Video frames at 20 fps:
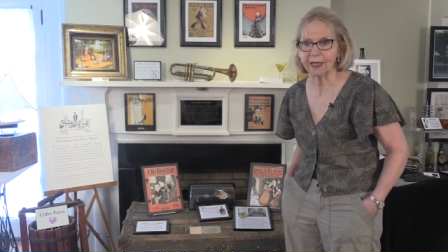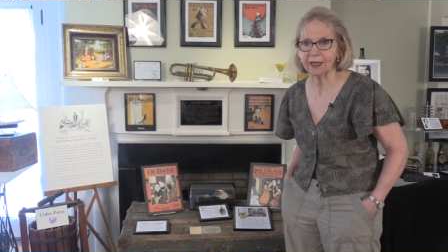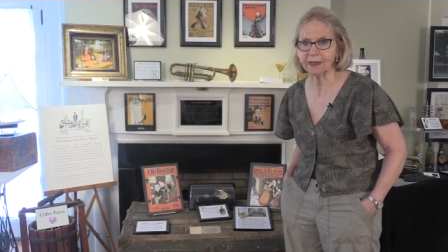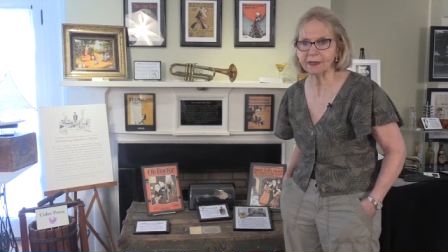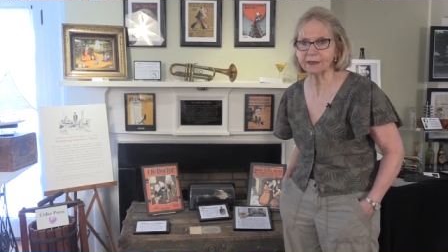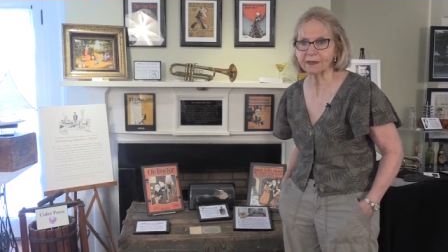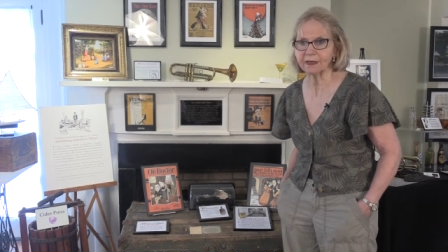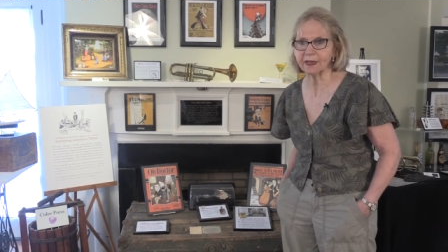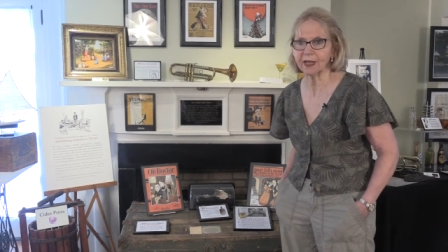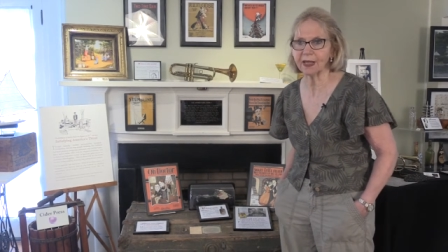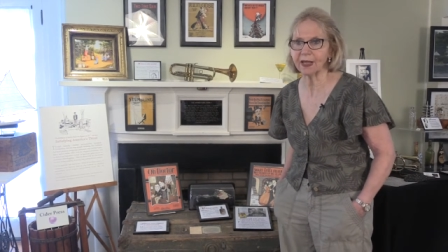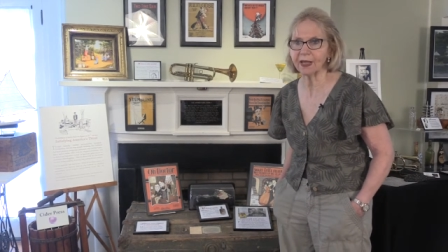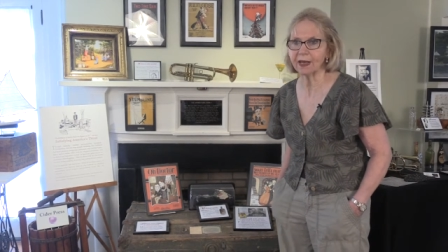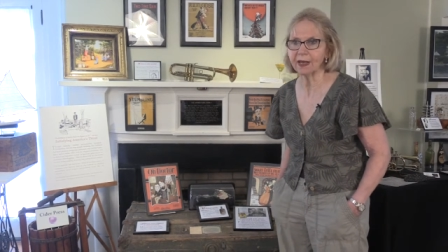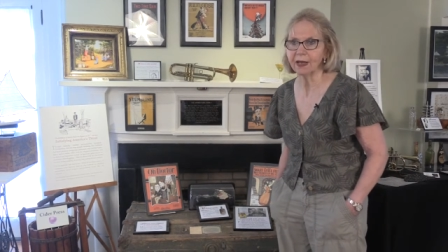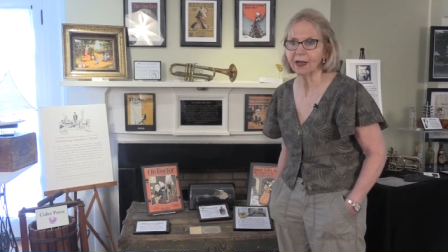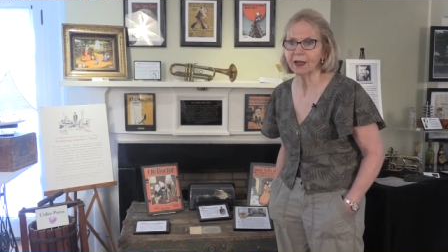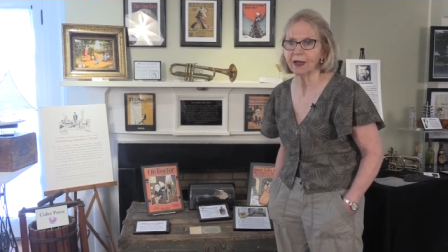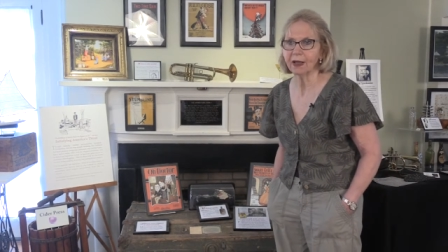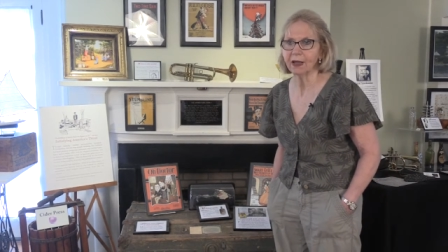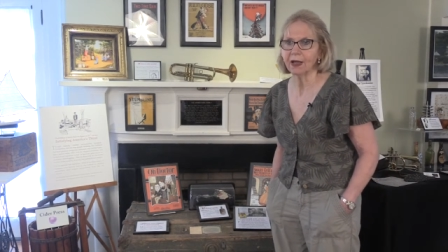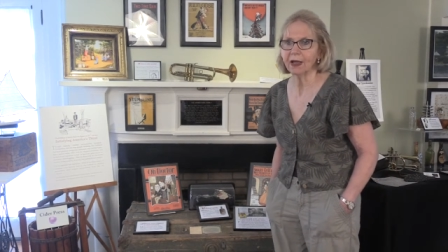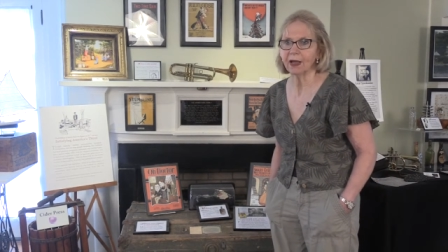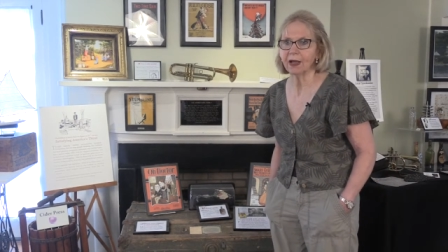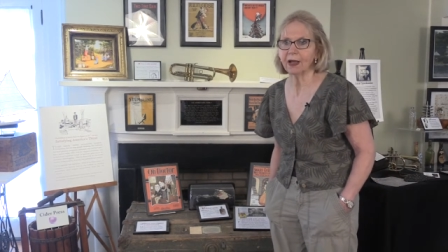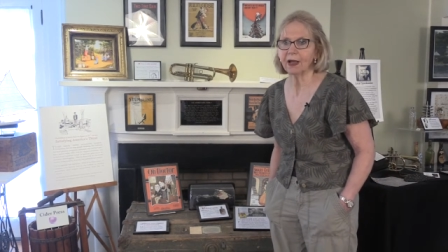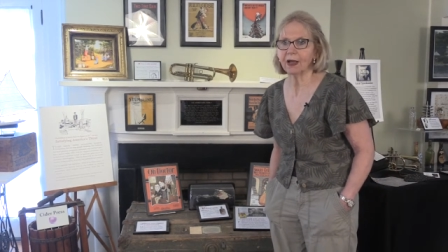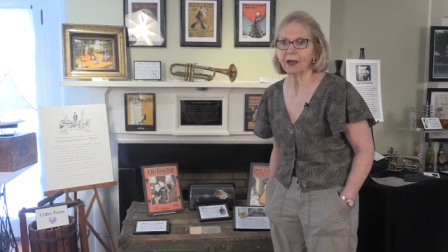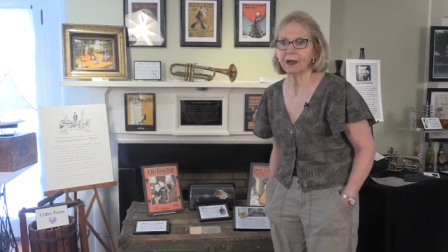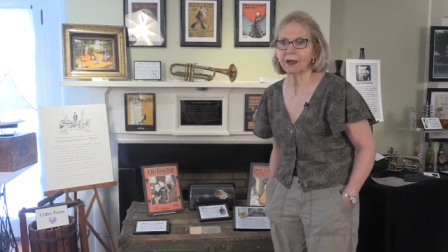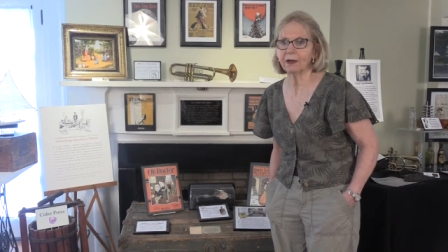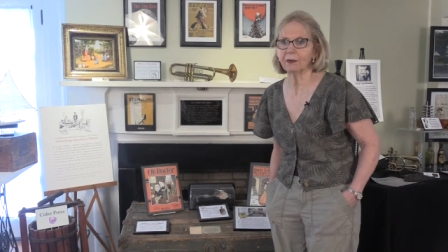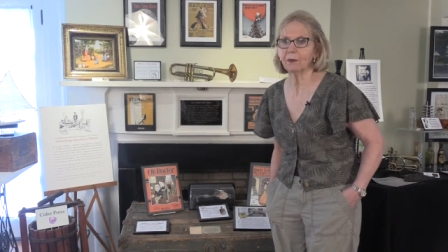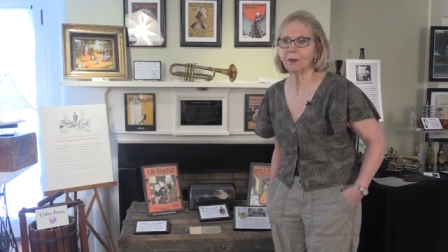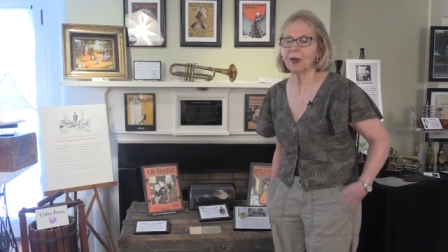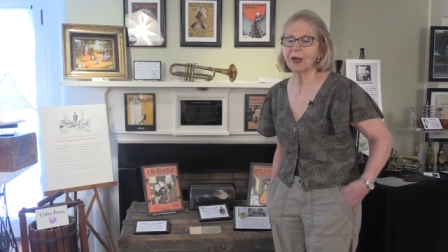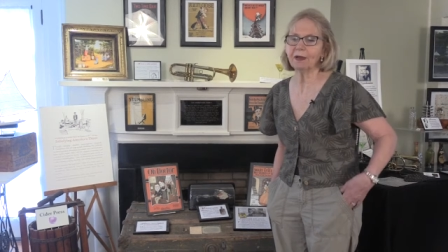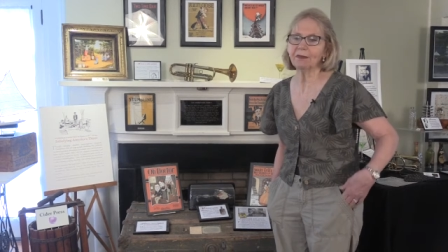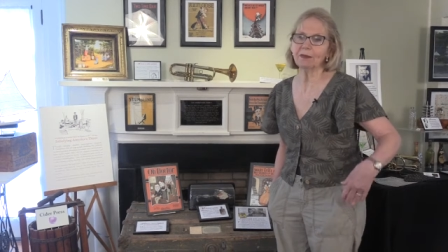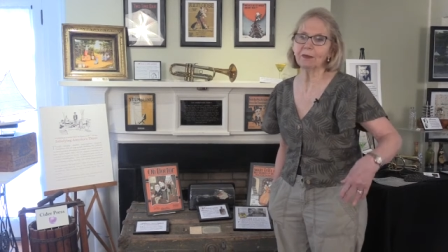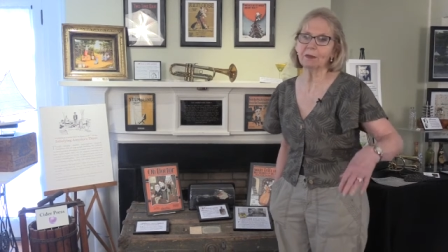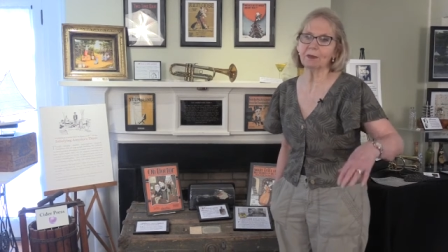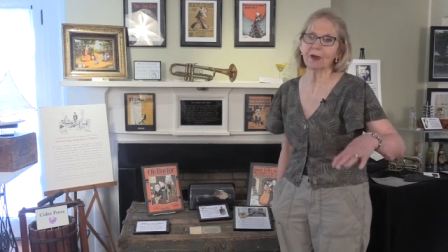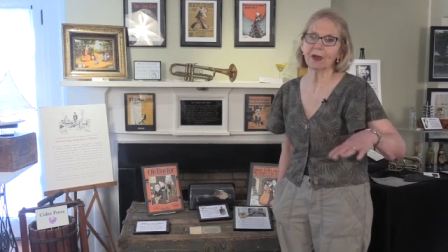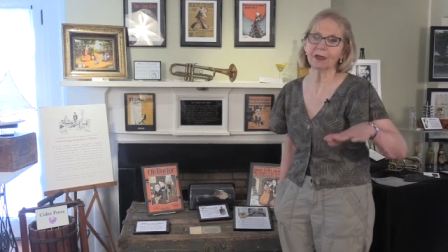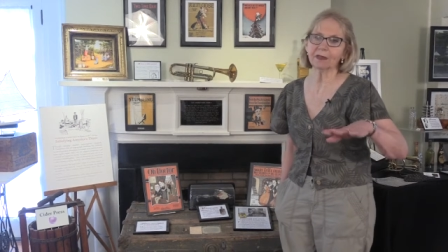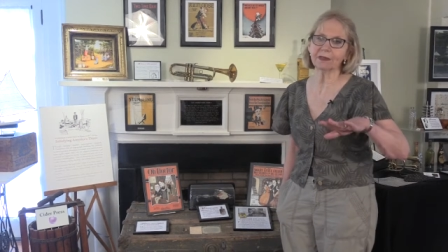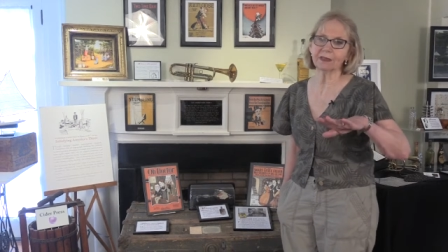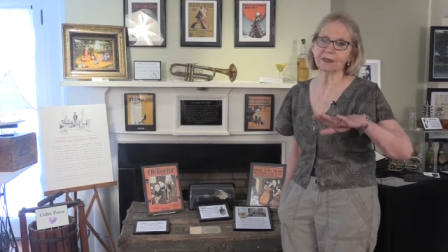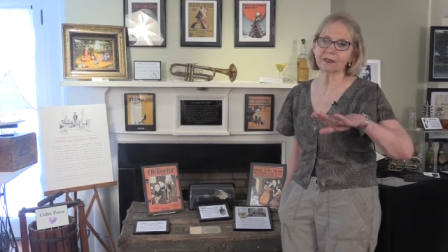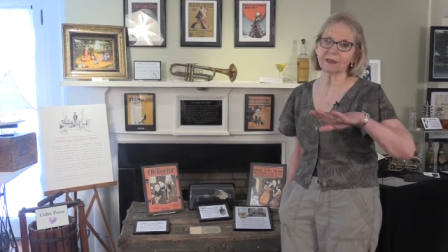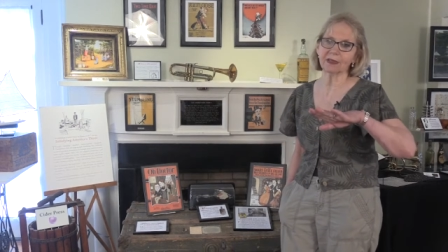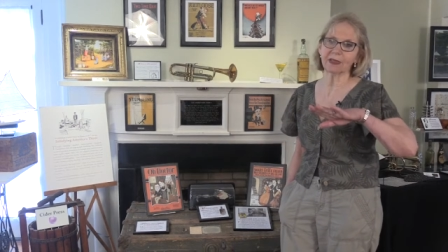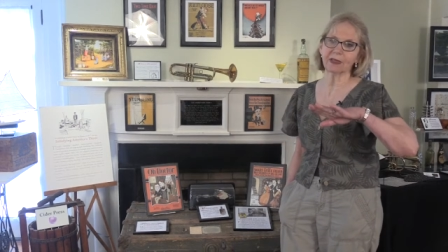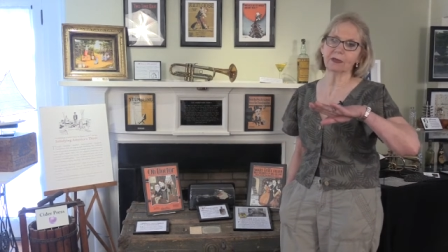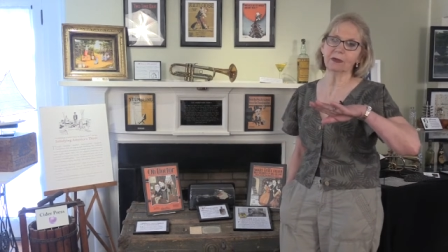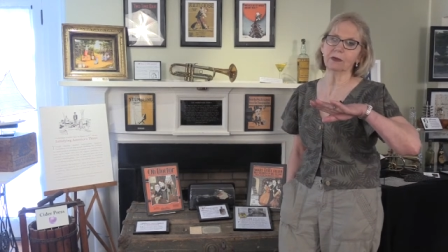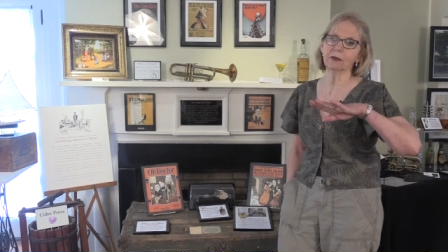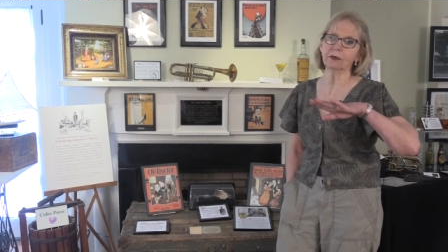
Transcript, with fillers: is that uh, whatever process they